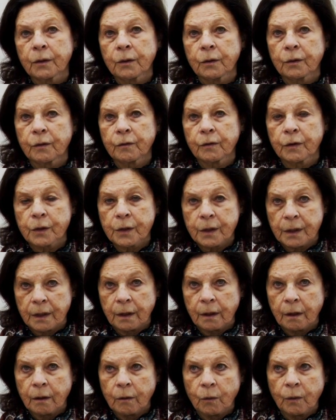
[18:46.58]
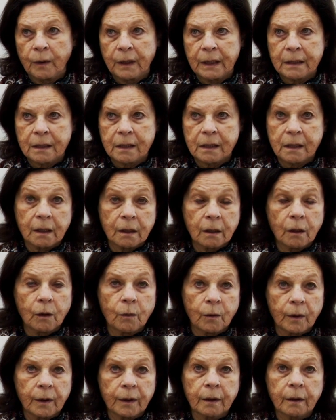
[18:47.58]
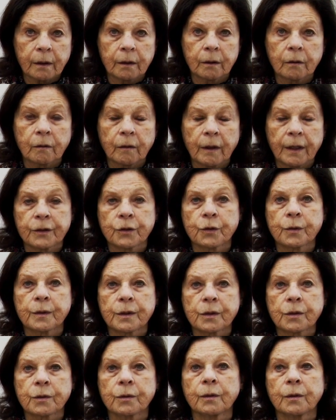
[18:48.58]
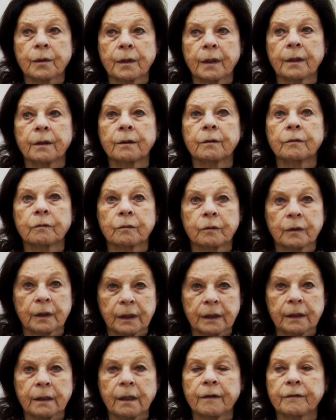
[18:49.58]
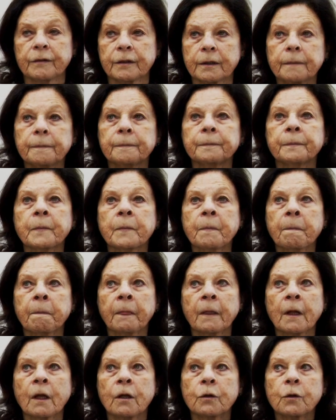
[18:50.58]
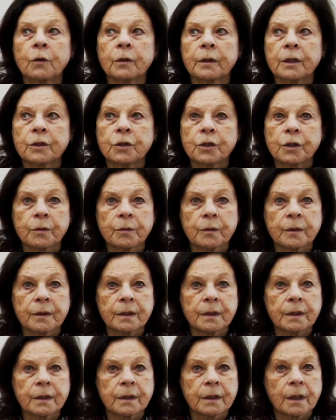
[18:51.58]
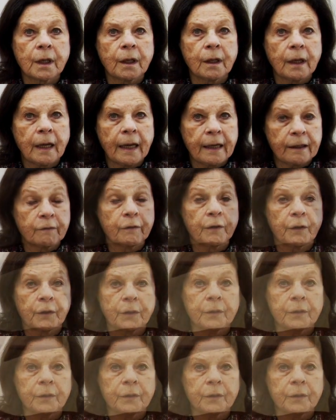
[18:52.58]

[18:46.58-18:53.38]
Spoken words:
University. We had seen her work in the graduate school there, really loved it. Thought that she had a very